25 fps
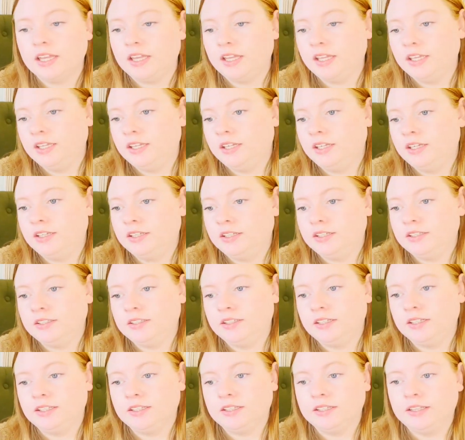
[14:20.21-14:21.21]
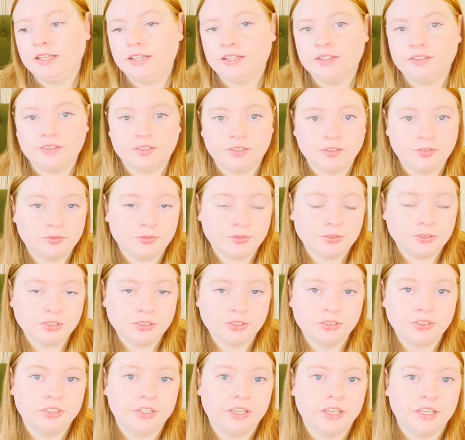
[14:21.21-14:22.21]
and that is it for
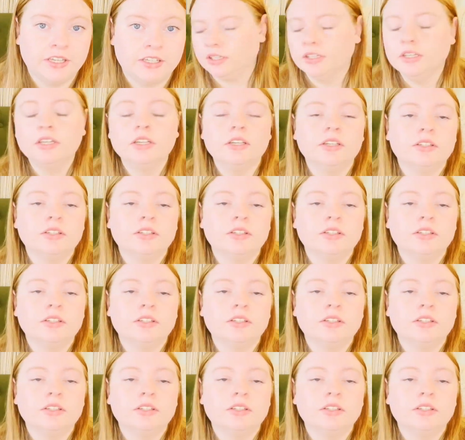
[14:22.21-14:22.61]
today.